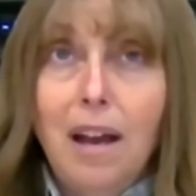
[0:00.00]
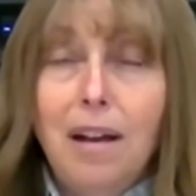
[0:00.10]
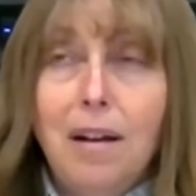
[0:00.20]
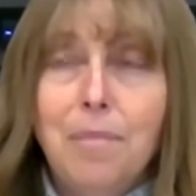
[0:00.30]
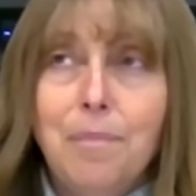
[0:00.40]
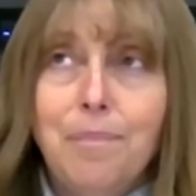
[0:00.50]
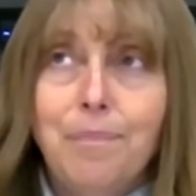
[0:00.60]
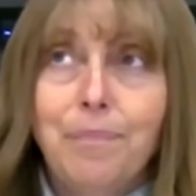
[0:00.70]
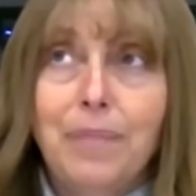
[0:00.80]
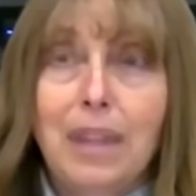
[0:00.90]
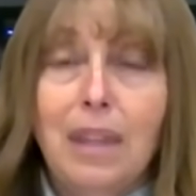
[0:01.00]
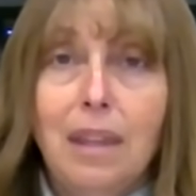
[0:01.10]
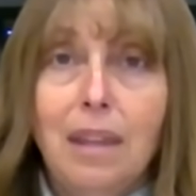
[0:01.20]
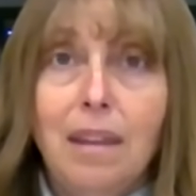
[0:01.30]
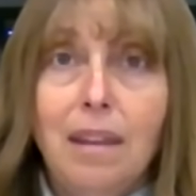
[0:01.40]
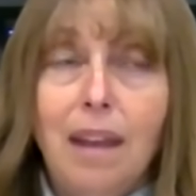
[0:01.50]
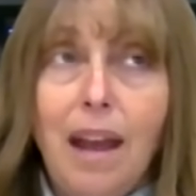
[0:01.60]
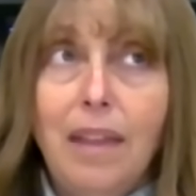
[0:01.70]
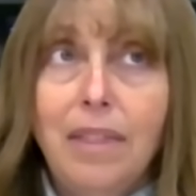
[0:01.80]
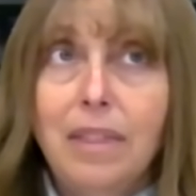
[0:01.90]

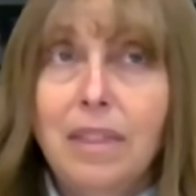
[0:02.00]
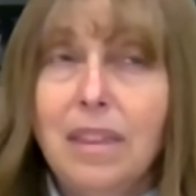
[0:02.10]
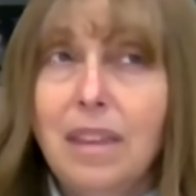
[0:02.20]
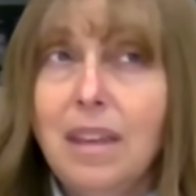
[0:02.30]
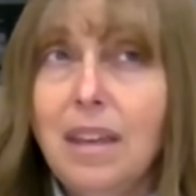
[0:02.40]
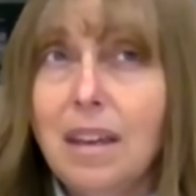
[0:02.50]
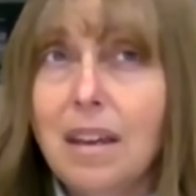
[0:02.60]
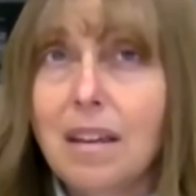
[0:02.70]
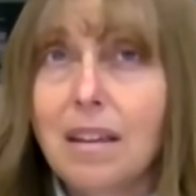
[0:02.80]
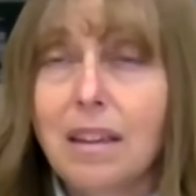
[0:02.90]
I think